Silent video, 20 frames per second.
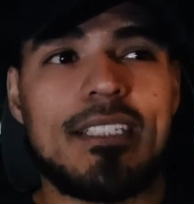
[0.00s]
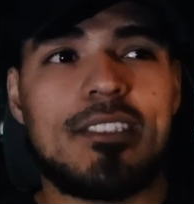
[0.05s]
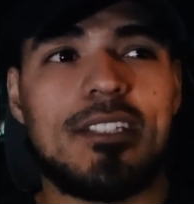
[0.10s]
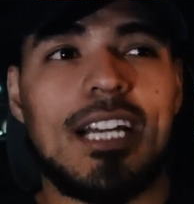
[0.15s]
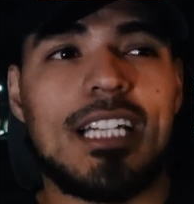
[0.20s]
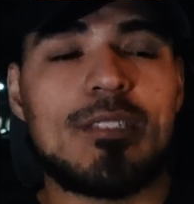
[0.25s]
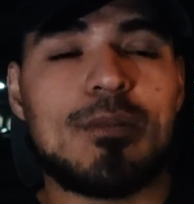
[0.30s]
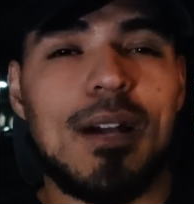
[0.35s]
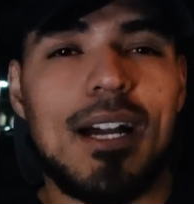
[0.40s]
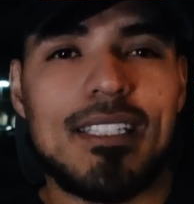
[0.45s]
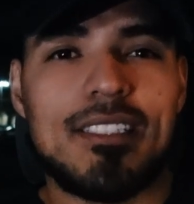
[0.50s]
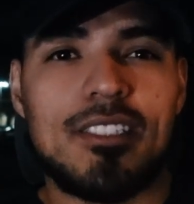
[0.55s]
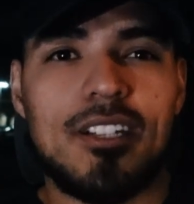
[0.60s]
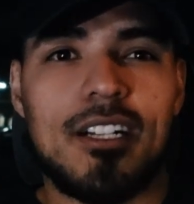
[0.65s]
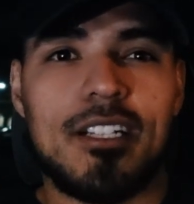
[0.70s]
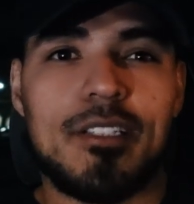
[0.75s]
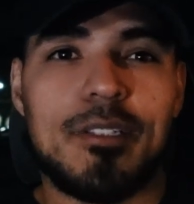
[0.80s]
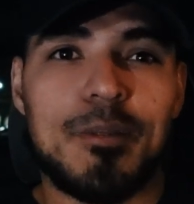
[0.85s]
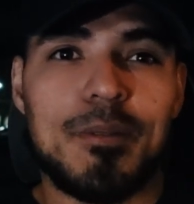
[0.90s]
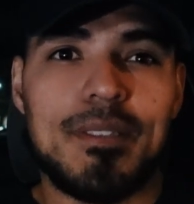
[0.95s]
So that's why I
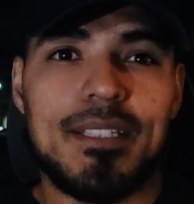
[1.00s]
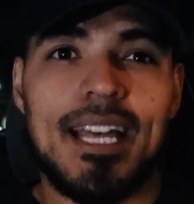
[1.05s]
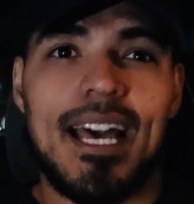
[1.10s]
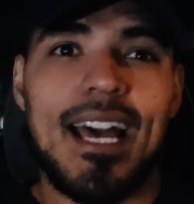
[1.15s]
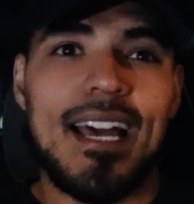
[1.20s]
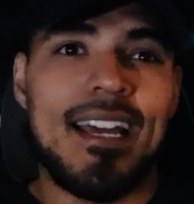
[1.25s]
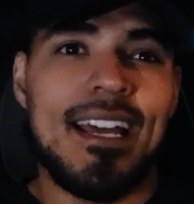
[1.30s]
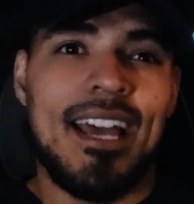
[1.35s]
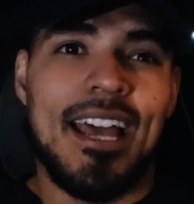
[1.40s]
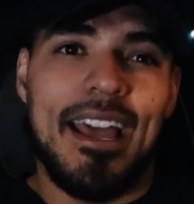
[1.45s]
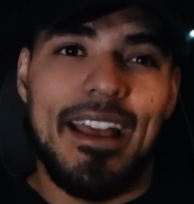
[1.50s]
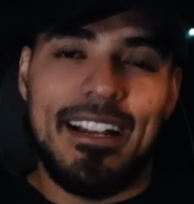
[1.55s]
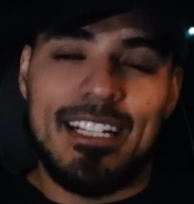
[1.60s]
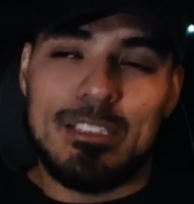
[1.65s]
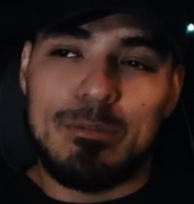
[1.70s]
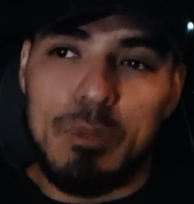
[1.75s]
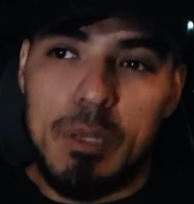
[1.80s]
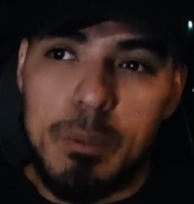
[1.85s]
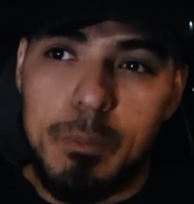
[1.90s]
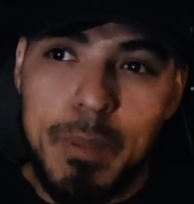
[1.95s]
started doing that and
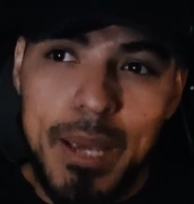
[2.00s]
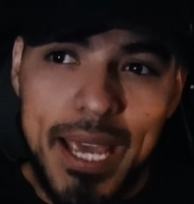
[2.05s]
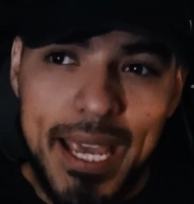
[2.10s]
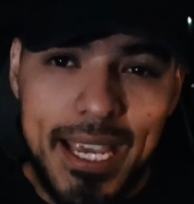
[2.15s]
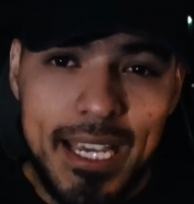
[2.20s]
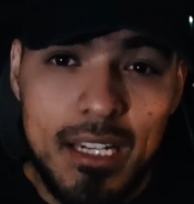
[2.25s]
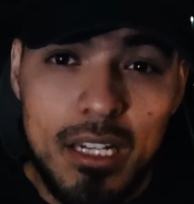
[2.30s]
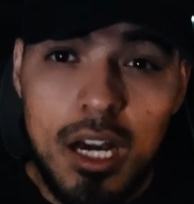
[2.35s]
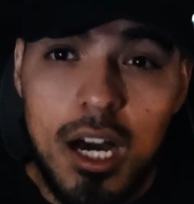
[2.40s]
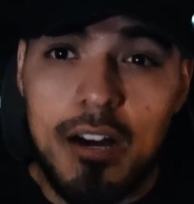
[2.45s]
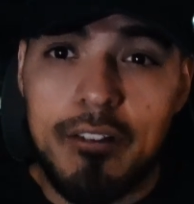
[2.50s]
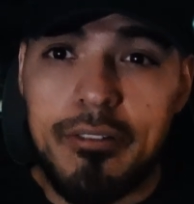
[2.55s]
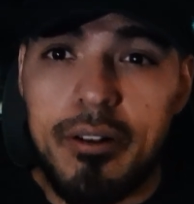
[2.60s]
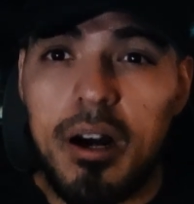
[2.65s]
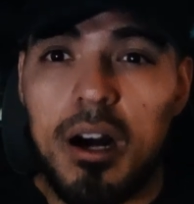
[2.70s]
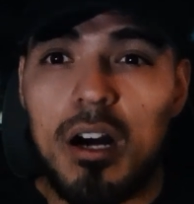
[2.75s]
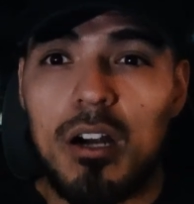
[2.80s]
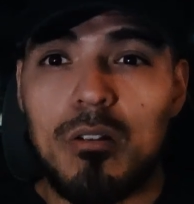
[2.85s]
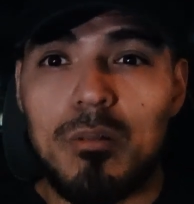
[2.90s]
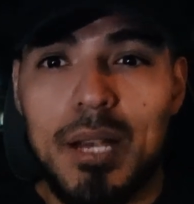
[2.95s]
it's been paying off
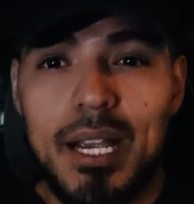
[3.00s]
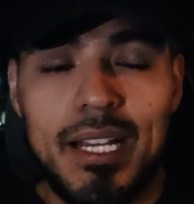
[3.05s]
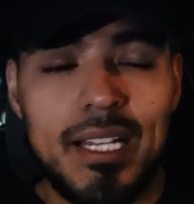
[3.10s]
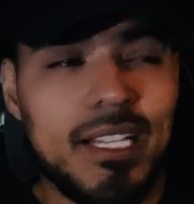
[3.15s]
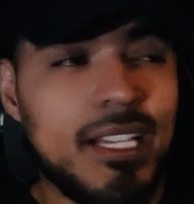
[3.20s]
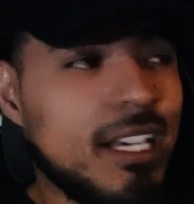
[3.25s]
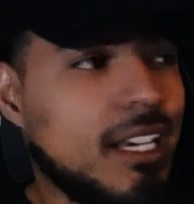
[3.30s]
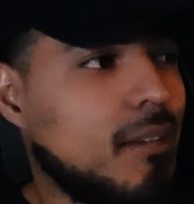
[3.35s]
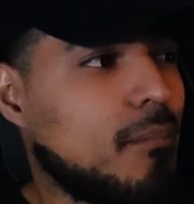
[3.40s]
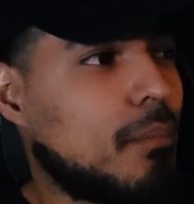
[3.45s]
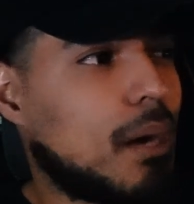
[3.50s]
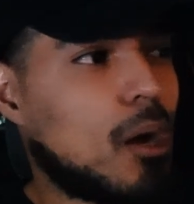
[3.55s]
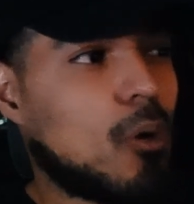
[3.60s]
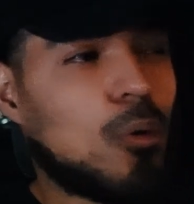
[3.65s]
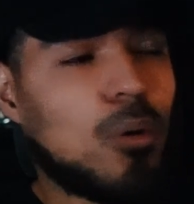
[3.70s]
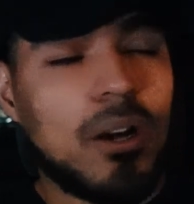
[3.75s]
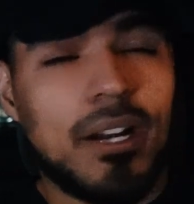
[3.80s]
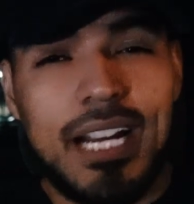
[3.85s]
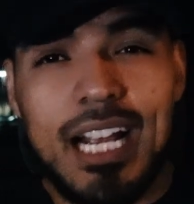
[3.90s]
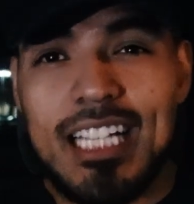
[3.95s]
already. My
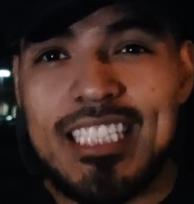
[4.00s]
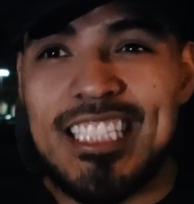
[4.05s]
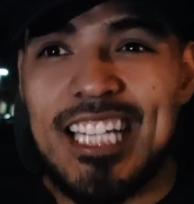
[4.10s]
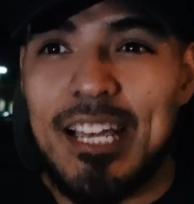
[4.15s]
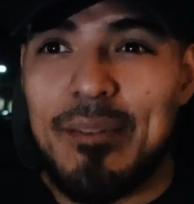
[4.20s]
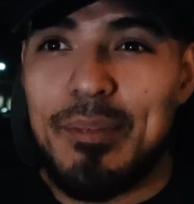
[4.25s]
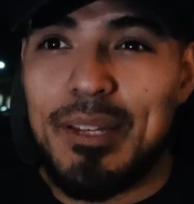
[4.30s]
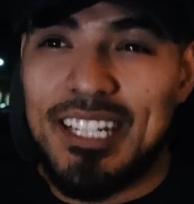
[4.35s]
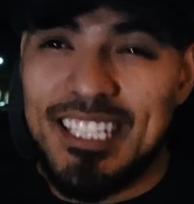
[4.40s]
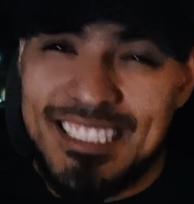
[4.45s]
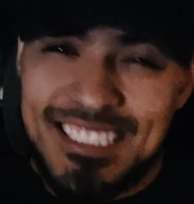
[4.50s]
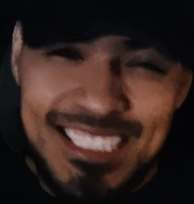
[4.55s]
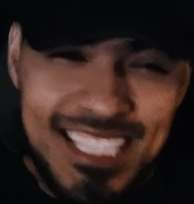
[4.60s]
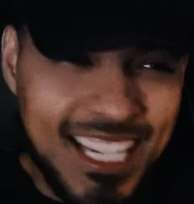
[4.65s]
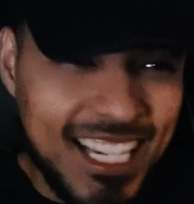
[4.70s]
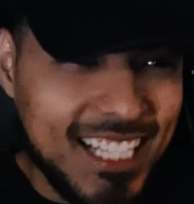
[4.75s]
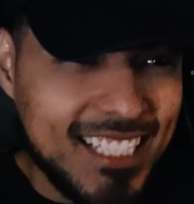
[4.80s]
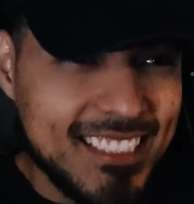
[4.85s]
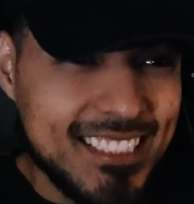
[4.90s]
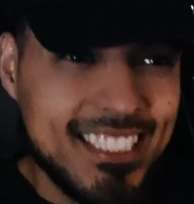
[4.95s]
workouts have been
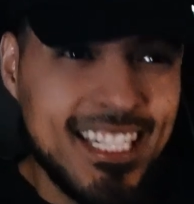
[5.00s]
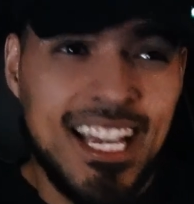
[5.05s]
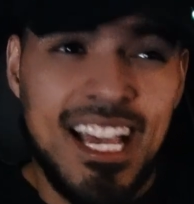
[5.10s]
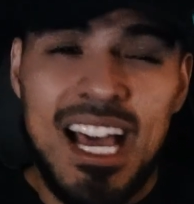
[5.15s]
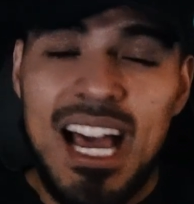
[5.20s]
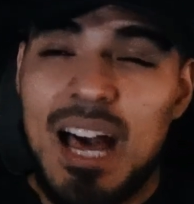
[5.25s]
intense.